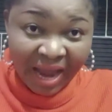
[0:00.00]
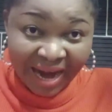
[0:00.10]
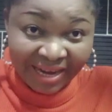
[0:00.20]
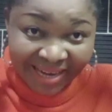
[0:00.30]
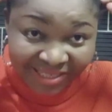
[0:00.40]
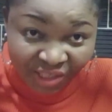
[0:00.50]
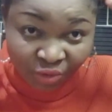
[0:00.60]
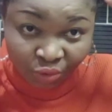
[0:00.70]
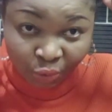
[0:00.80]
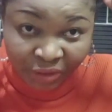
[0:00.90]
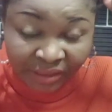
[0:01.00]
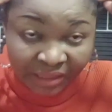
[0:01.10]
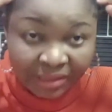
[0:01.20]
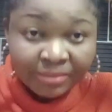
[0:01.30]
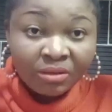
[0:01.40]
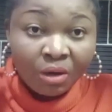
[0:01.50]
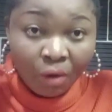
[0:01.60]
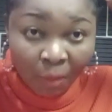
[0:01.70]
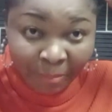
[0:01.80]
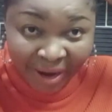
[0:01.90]
I learned to do this
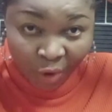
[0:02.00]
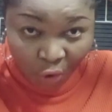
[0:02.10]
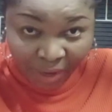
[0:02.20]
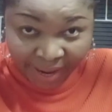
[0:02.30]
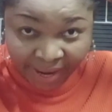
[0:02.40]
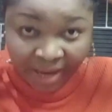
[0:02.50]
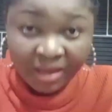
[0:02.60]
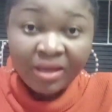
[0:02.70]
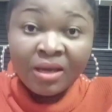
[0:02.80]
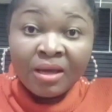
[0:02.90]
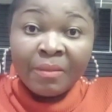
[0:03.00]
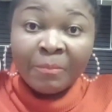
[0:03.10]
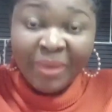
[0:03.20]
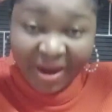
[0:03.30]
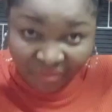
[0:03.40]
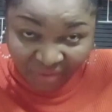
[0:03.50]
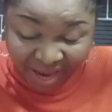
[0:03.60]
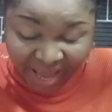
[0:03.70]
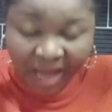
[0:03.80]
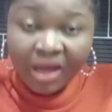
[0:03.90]
on my own hair by
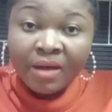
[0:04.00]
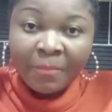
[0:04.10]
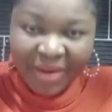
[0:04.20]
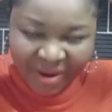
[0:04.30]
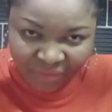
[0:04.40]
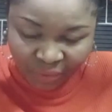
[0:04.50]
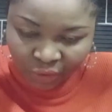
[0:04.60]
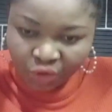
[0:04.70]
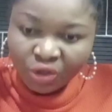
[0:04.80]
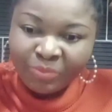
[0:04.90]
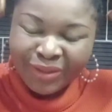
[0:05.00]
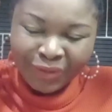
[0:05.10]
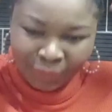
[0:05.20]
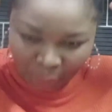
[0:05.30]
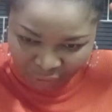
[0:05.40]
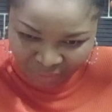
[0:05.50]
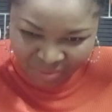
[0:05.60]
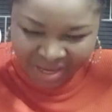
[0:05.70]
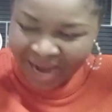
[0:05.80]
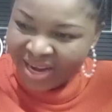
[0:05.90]
fire, by force. Nobody taught
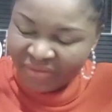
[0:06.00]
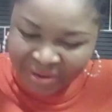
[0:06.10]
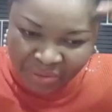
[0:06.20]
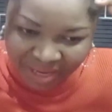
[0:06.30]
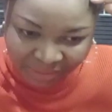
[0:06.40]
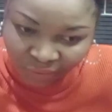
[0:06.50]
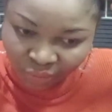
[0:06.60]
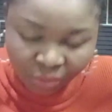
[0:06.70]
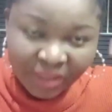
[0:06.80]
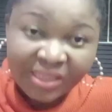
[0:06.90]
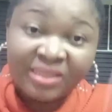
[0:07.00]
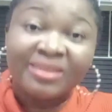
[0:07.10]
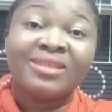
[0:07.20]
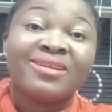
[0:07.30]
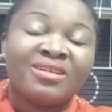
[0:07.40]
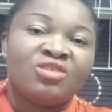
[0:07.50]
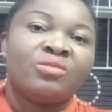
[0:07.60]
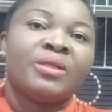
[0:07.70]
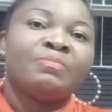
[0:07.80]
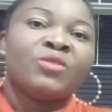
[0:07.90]
me. I never knew how to do all these things in
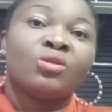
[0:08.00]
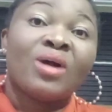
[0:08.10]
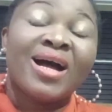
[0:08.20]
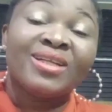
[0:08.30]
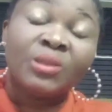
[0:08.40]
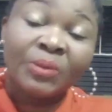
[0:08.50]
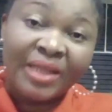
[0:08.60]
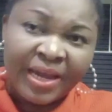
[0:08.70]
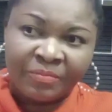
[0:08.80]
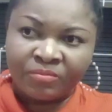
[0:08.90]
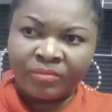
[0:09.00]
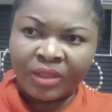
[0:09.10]
Nigeria, so I had to learn.